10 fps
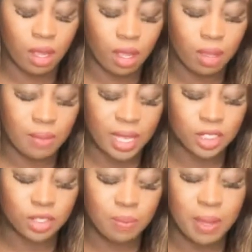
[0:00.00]

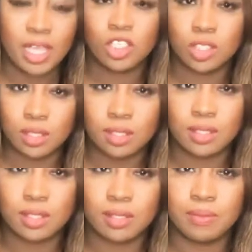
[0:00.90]
and some
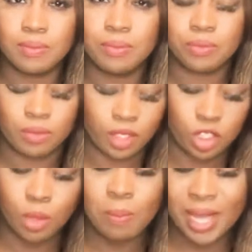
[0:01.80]
patience
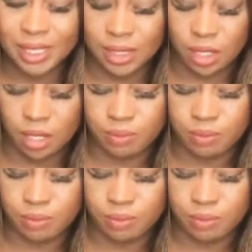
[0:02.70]
to master.